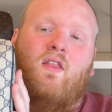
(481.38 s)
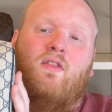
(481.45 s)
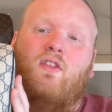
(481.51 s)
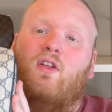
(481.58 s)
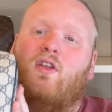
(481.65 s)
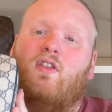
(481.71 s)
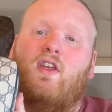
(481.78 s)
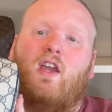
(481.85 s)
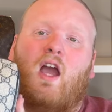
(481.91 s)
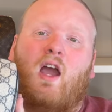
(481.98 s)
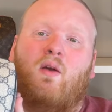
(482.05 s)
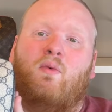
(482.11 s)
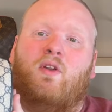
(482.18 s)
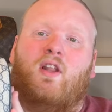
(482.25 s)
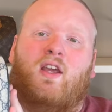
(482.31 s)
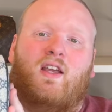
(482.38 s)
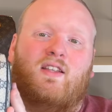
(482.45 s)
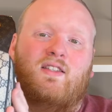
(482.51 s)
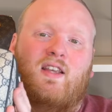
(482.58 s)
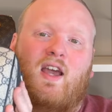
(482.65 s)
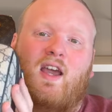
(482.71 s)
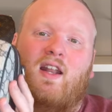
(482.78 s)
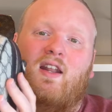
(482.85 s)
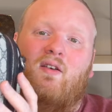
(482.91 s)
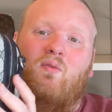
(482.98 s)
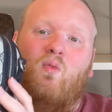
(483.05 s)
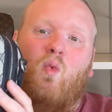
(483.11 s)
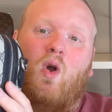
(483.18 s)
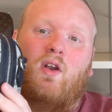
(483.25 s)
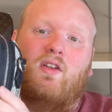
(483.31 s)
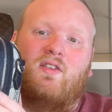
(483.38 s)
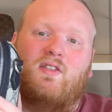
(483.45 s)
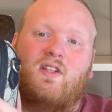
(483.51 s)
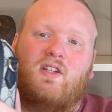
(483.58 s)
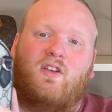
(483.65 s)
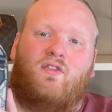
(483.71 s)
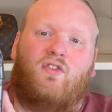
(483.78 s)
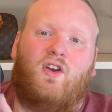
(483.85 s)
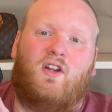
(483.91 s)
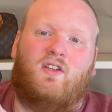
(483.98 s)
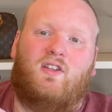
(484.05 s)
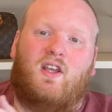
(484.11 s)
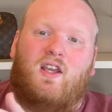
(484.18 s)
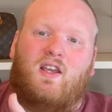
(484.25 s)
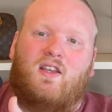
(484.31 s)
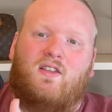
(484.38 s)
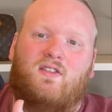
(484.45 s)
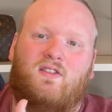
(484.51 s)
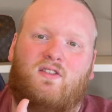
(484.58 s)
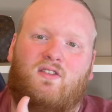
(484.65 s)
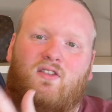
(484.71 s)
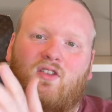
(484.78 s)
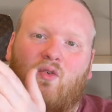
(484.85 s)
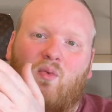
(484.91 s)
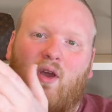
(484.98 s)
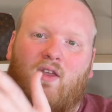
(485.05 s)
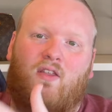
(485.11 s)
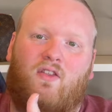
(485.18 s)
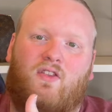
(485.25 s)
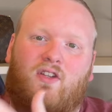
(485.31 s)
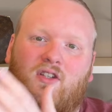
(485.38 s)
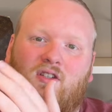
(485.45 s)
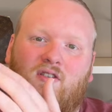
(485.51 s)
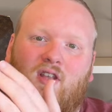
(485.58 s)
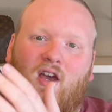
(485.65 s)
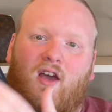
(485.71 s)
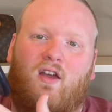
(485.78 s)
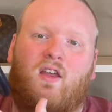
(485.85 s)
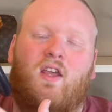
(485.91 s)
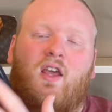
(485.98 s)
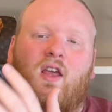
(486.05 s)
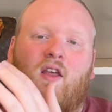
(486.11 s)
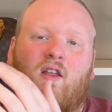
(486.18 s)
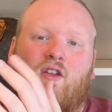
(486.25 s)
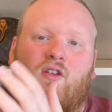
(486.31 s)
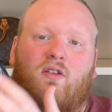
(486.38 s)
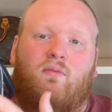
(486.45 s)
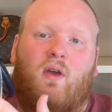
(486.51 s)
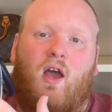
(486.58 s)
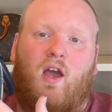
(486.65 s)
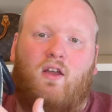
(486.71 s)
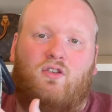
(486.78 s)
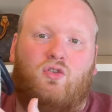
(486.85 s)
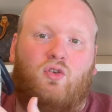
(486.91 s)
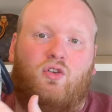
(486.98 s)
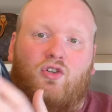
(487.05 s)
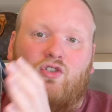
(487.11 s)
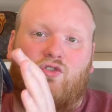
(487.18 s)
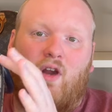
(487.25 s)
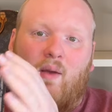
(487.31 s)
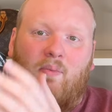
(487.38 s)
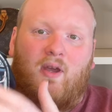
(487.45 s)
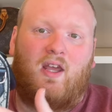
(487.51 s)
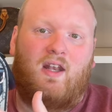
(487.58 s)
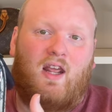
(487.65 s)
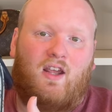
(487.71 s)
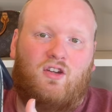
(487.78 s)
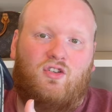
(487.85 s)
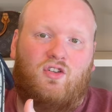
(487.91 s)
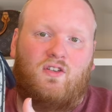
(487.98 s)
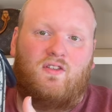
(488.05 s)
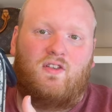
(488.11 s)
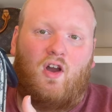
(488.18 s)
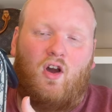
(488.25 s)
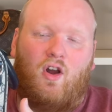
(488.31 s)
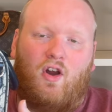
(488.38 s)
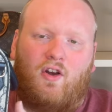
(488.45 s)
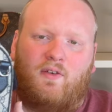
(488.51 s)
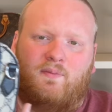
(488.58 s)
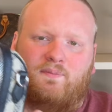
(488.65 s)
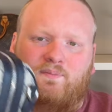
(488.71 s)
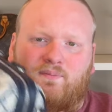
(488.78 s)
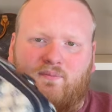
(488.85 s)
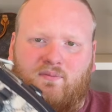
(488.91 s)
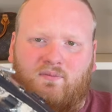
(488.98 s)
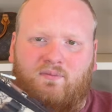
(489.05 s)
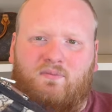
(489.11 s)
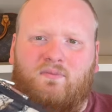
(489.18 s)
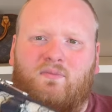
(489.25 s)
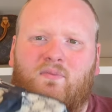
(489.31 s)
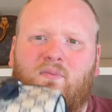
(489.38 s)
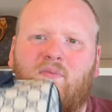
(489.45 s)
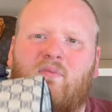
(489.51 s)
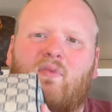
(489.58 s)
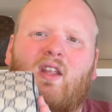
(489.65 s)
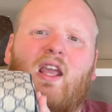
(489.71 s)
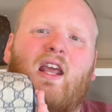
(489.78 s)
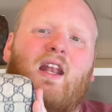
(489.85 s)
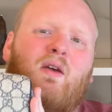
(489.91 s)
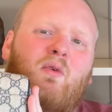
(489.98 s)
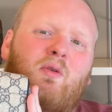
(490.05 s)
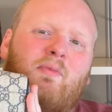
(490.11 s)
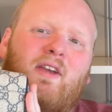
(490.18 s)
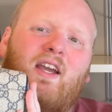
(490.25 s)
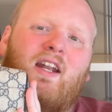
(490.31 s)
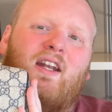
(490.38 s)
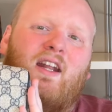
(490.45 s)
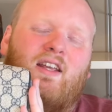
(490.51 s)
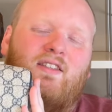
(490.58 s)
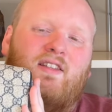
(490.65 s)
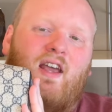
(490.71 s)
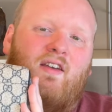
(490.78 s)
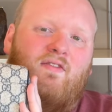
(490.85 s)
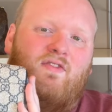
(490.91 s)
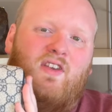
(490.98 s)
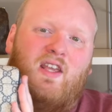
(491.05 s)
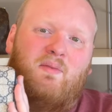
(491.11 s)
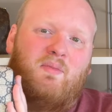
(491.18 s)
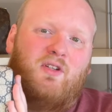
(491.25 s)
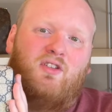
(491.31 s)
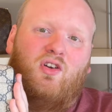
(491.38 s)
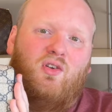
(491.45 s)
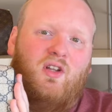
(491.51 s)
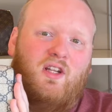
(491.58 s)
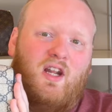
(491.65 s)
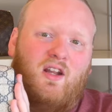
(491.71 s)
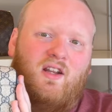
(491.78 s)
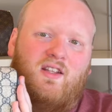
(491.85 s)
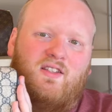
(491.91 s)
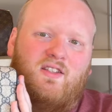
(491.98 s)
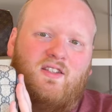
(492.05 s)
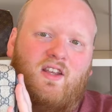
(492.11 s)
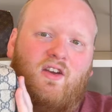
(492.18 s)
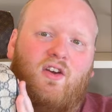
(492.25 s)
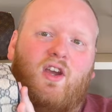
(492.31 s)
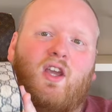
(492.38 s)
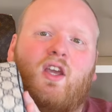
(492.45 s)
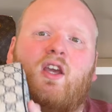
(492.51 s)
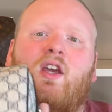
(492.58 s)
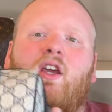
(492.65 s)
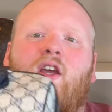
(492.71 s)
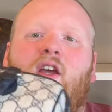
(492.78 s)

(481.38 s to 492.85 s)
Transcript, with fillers: The only thing I would, like I said, want to see different is the way that the, the, the shoulder strap connections are. And it would be kind of nice to have feet, but totally not necessary.